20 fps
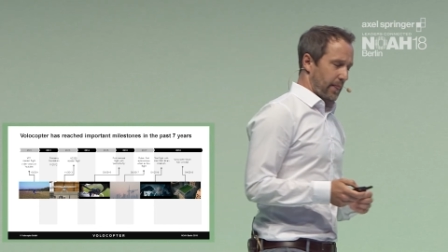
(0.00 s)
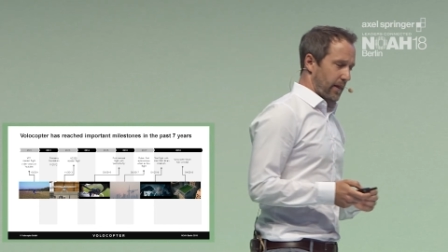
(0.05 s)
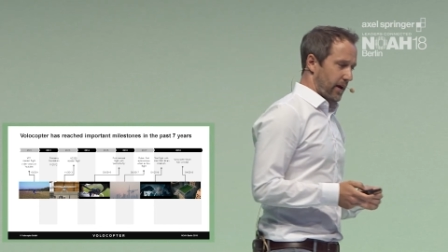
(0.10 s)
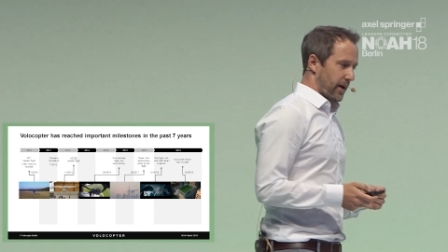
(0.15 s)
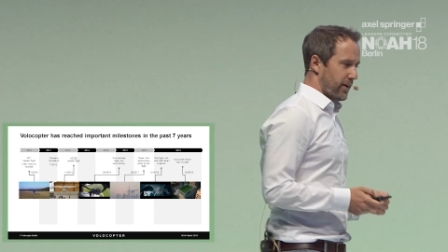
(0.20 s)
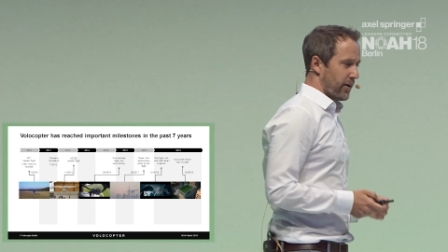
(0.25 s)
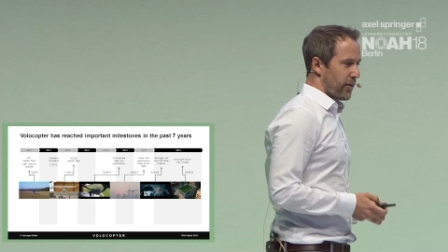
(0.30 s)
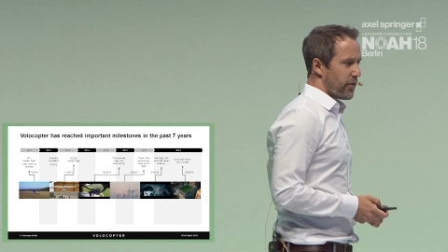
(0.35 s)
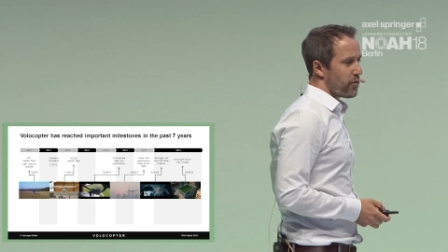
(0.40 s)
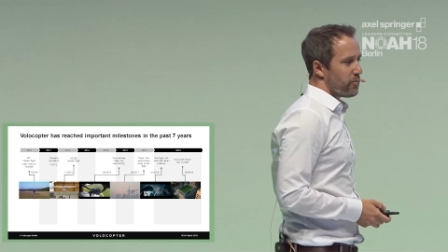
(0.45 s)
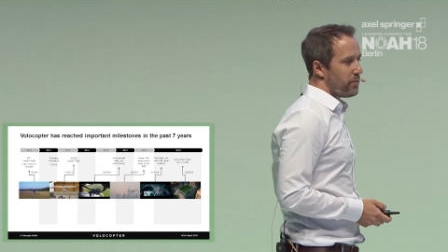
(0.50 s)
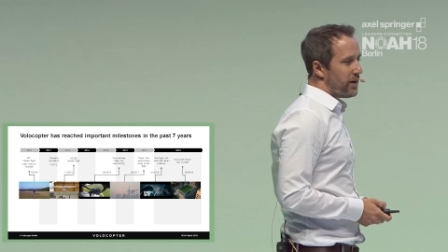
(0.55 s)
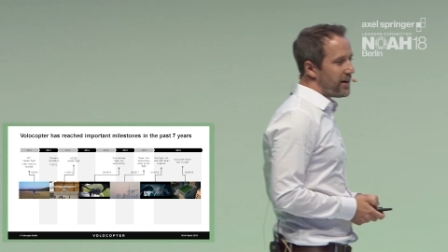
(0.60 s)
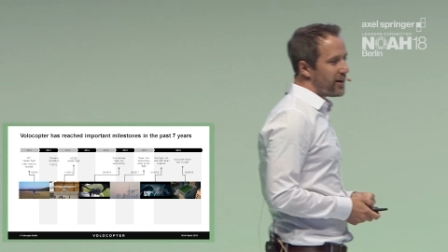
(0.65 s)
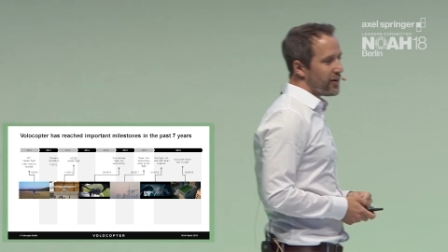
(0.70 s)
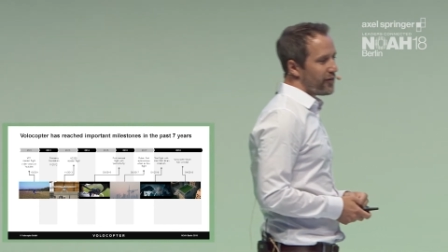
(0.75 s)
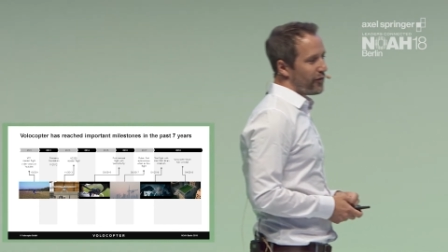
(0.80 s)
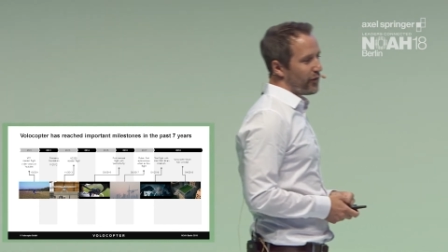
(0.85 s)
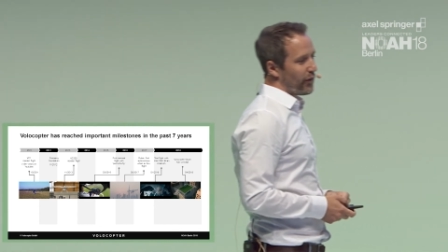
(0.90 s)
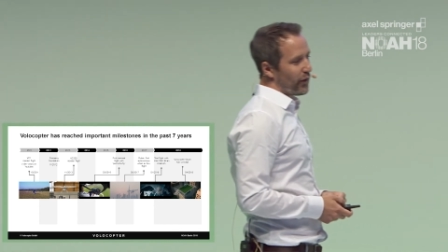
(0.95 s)
Another
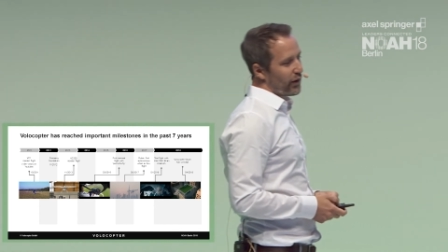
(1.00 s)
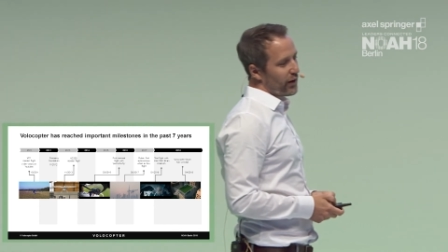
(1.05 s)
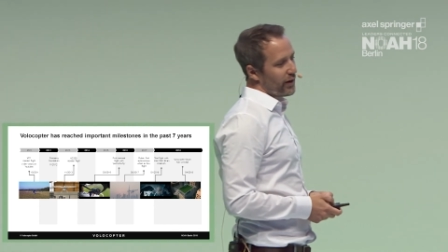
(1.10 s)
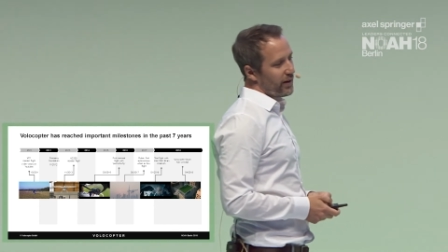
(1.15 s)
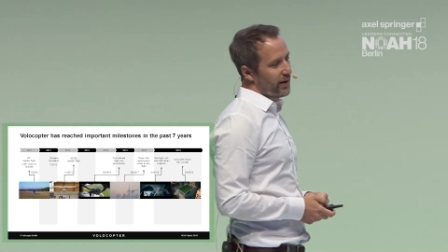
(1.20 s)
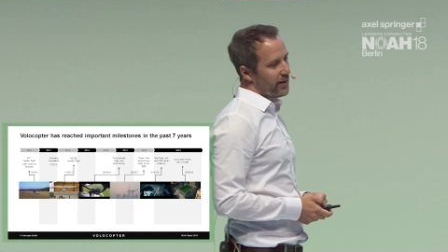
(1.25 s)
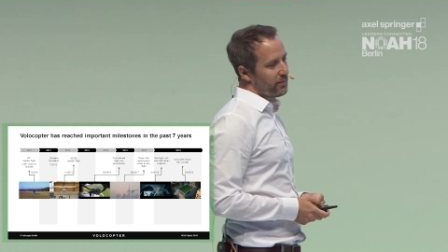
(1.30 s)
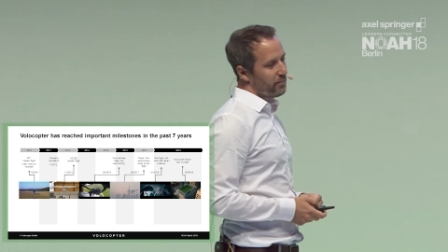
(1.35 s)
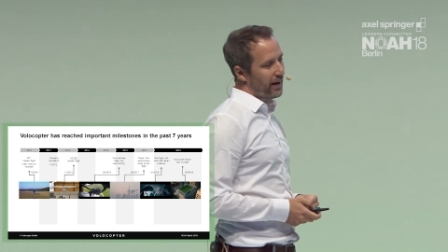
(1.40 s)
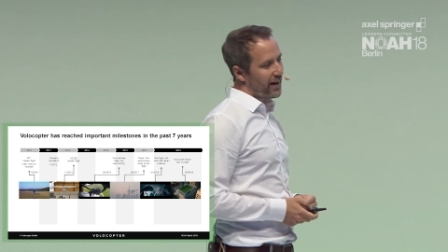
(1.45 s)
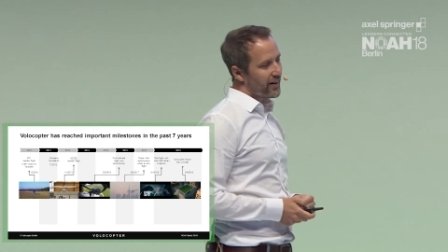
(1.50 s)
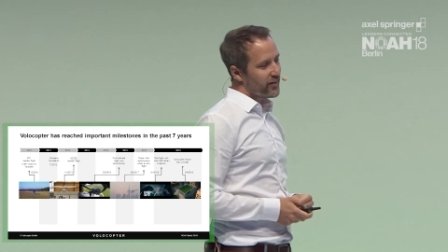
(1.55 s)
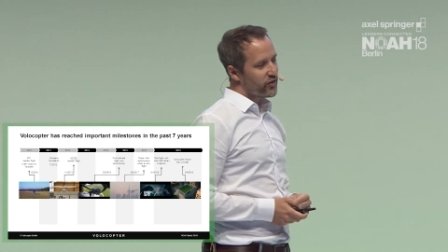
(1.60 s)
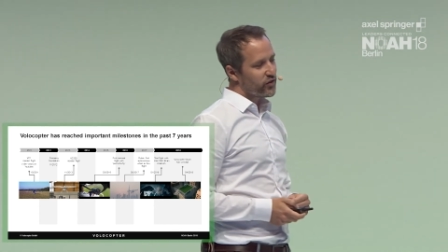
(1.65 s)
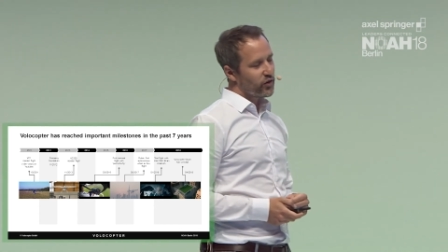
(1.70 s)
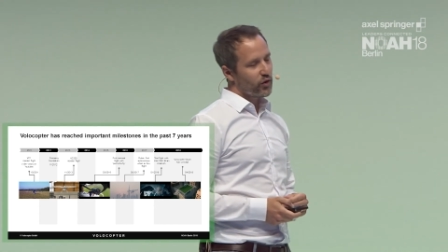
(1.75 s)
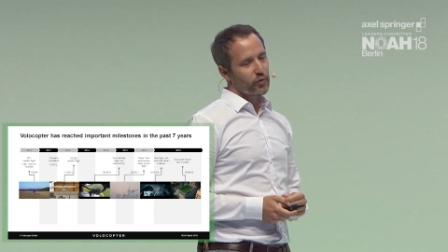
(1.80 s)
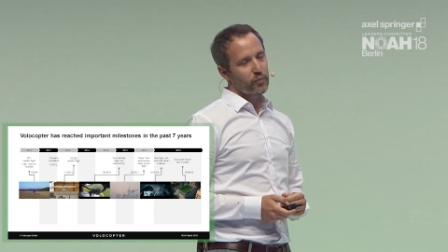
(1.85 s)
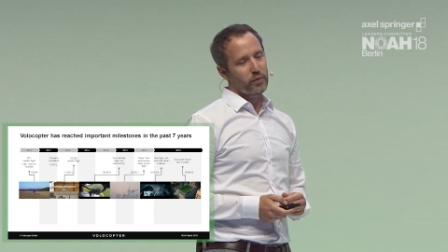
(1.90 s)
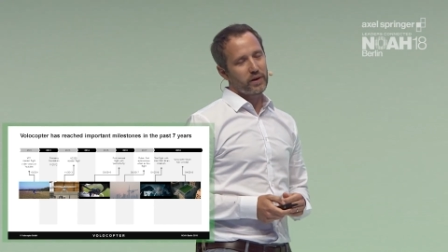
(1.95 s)
meaningful
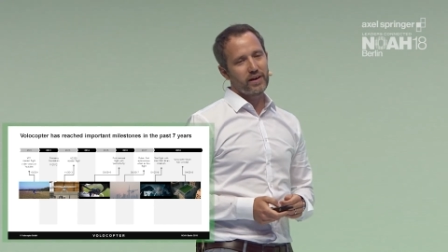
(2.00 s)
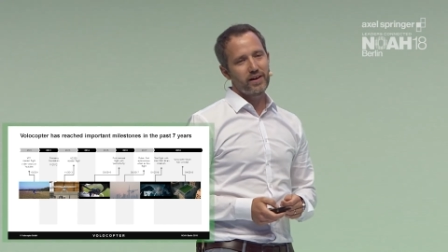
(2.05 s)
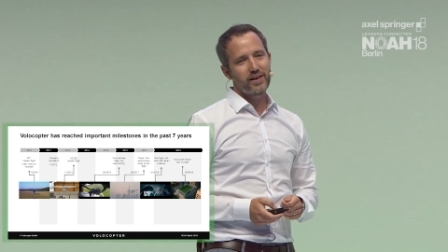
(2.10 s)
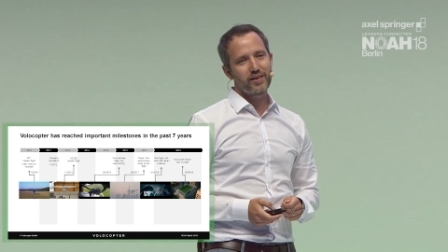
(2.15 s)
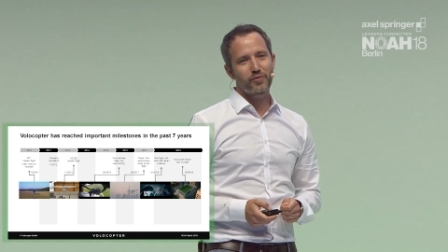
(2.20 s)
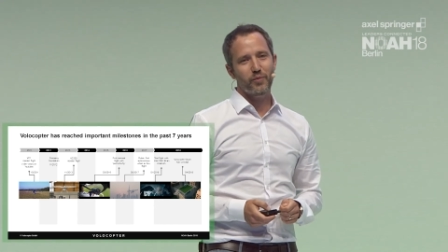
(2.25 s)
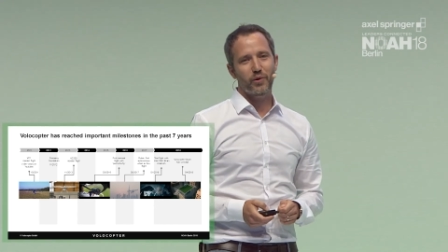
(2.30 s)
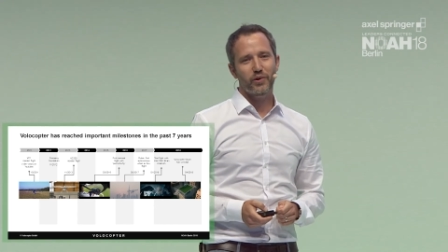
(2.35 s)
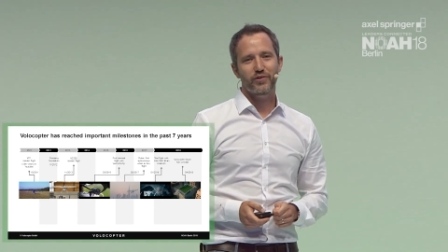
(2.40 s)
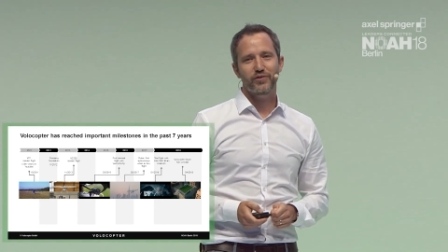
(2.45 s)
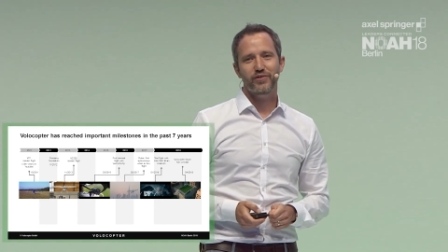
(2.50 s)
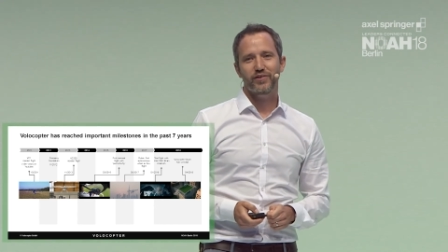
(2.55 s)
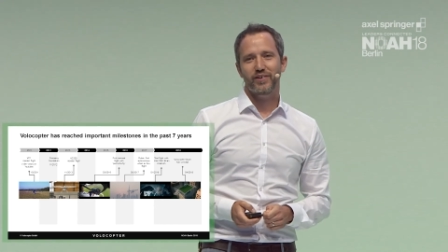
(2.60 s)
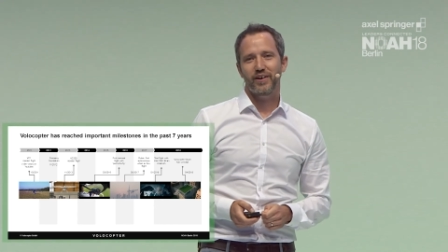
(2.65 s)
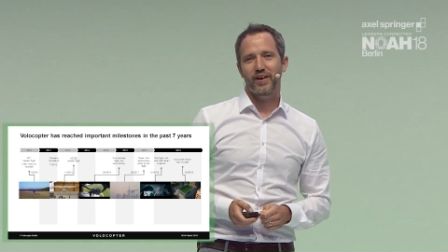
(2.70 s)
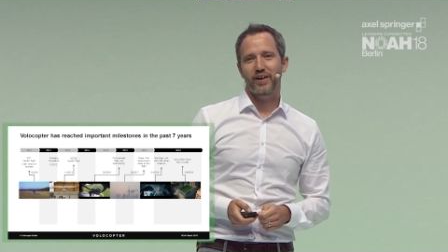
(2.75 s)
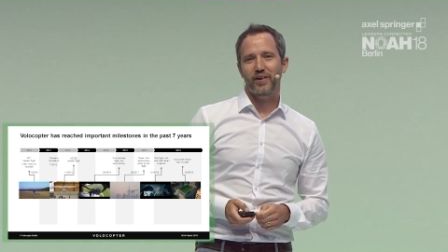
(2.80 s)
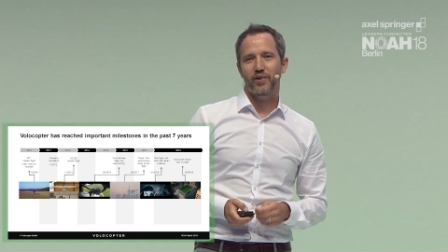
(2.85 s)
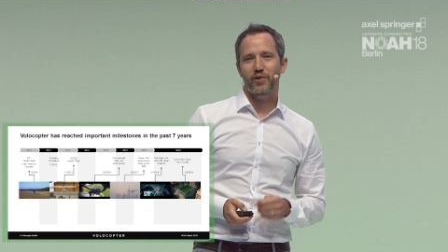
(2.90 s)
milestone we hit was uh,